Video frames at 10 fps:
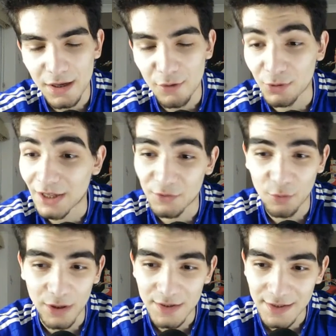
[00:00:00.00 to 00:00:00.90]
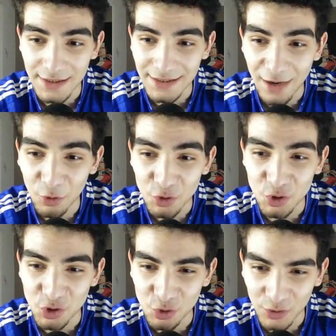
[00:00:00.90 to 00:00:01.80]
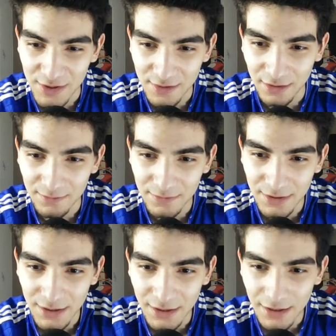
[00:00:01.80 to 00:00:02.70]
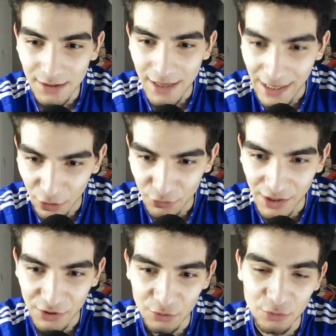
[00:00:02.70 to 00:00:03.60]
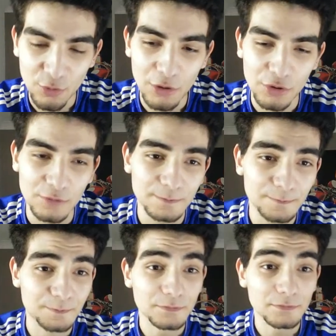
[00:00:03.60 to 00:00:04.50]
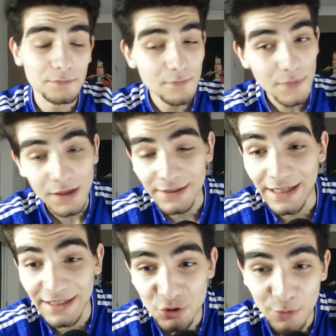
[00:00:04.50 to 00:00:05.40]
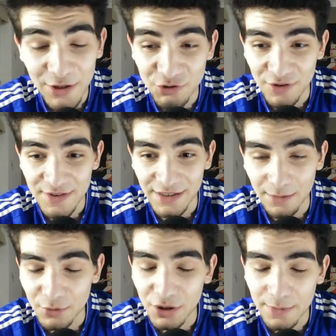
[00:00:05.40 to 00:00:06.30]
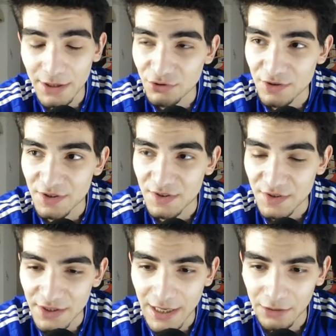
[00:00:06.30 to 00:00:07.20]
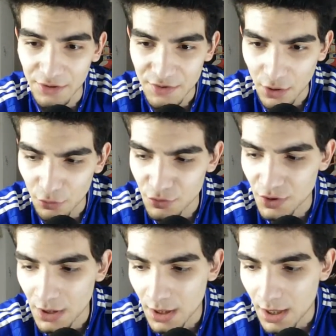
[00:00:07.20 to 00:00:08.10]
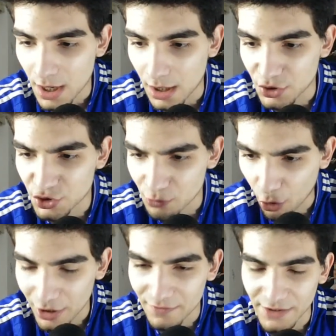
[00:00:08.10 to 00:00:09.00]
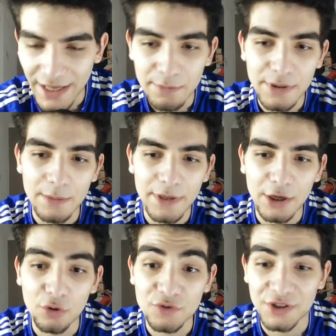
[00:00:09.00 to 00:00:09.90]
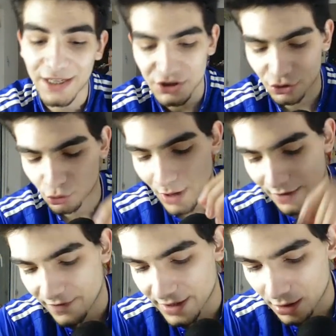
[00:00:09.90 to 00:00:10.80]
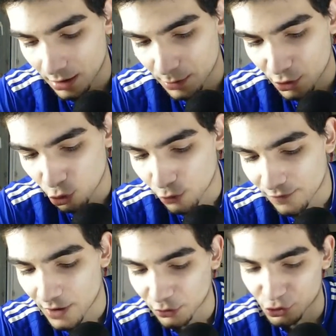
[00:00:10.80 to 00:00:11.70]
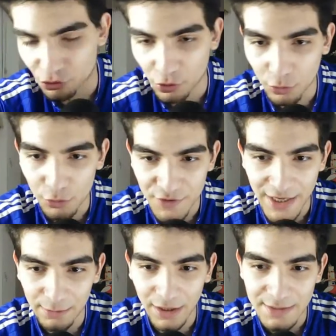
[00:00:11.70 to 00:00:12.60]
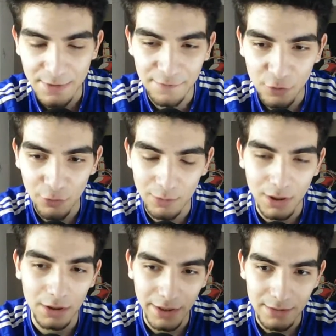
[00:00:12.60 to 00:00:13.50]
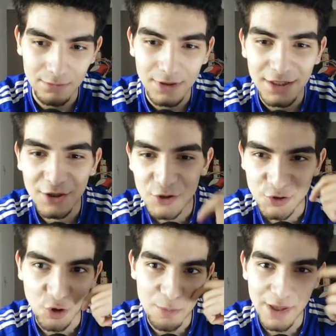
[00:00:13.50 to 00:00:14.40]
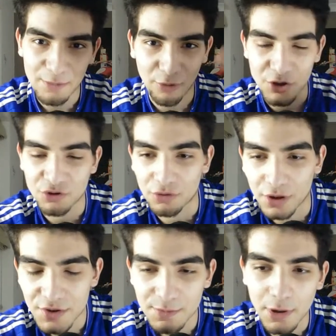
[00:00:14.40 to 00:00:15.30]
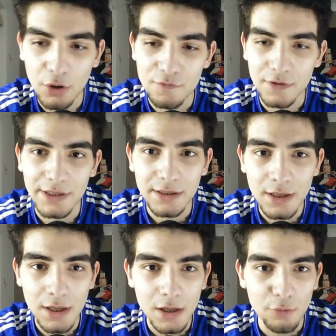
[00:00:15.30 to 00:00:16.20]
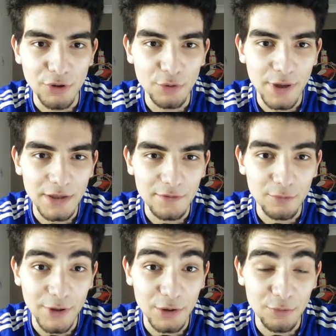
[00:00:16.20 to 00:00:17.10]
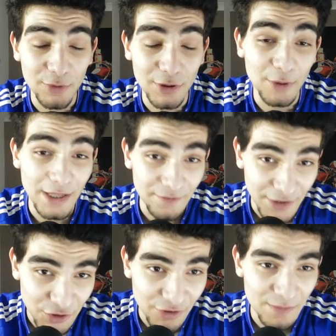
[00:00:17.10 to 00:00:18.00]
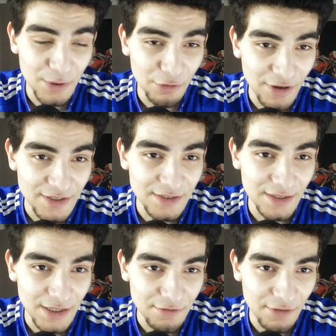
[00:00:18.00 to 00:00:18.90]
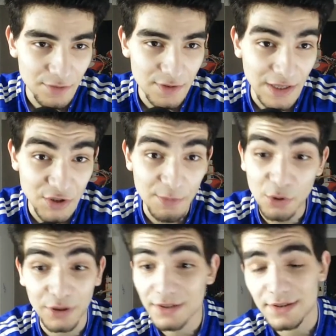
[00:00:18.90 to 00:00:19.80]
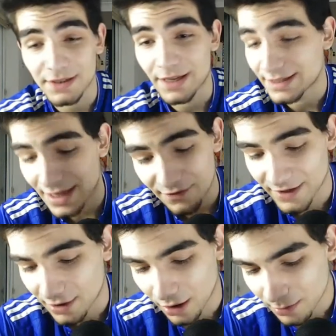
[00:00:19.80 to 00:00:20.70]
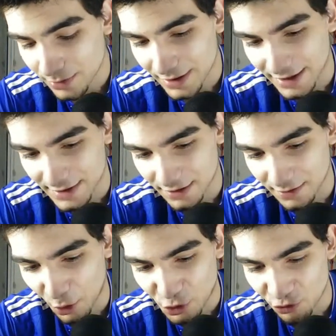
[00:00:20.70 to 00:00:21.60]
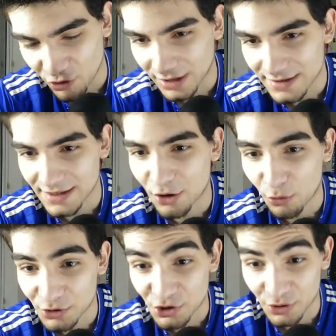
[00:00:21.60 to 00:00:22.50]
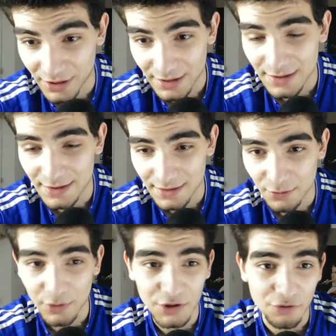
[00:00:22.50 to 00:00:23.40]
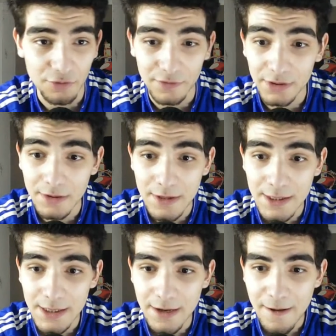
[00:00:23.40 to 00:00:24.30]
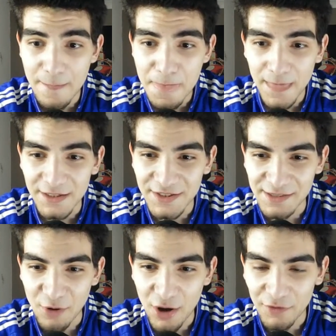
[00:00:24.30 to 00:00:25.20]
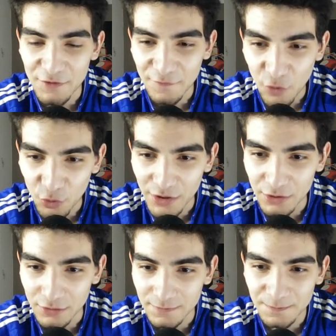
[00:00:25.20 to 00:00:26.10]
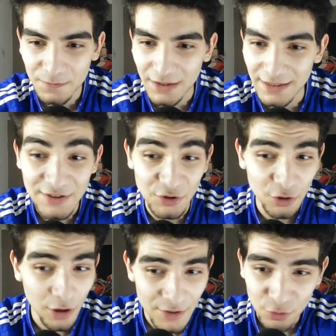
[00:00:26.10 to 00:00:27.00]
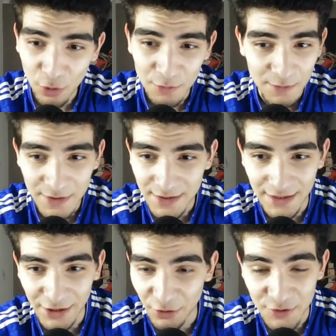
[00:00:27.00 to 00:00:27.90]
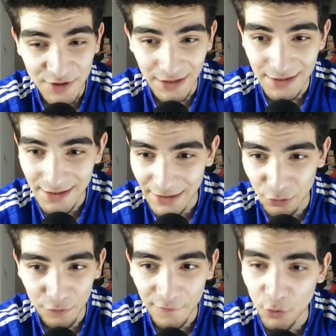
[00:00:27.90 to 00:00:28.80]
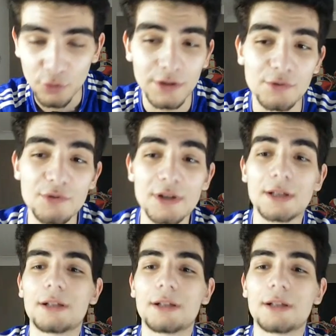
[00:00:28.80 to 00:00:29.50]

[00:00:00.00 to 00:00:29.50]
We'll have to wait and see. I'm not too sure this time. Hello, Daniel. Welcome. Yeah, this will be interesting. I'm going to be interested to see how this goes. Tomorrow evening, 8 p.m. kickoff. So the actual FA Cup quarter-final draw will take place before we play our game. So a bit of pressure on us, but hopefully we do get the victory and progress into the next rounds. And to be honest, yeah, the FA Cup is our most realistic opportunity to win a trophy. Timo Havertz 4-0. Listen, you guys were optimistic, 6-0, 4-0.